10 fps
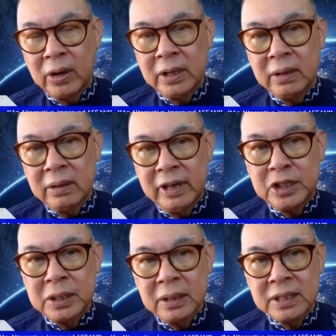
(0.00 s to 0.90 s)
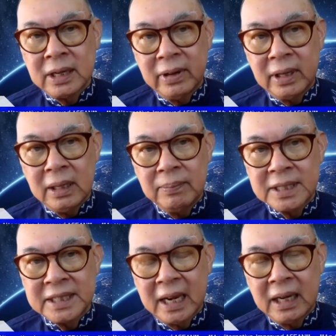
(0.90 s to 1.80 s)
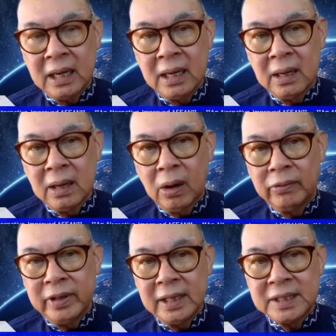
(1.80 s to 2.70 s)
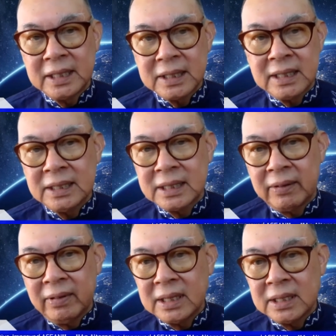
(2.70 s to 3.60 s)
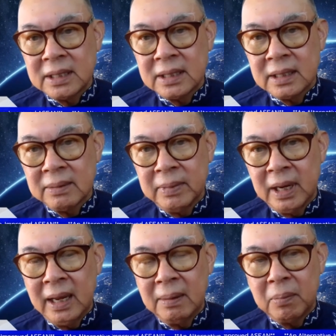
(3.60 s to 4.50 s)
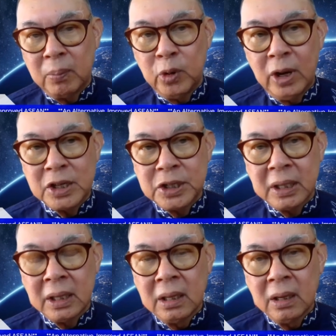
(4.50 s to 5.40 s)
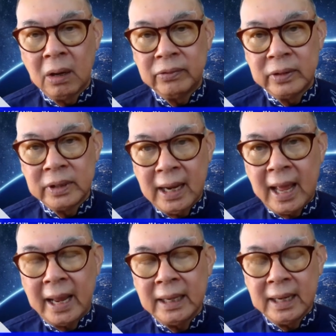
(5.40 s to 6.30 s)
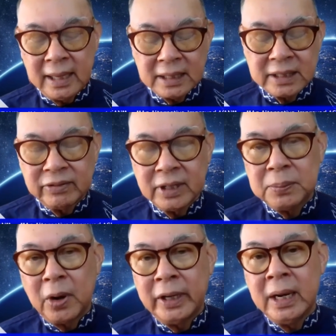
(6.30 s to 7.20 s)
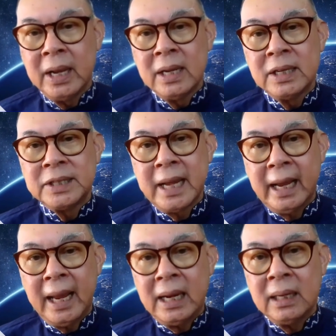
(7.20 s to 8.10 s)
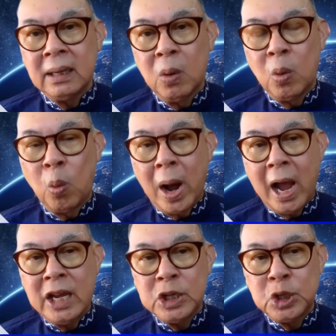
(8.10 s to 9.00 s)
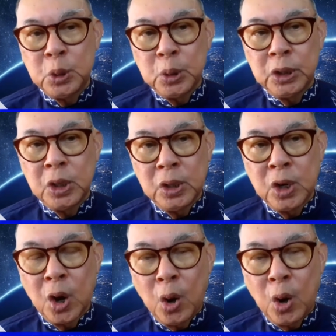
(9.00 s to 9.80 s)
have not reached 70% of the 67 million population of Thailand. That's the first point. Second, why should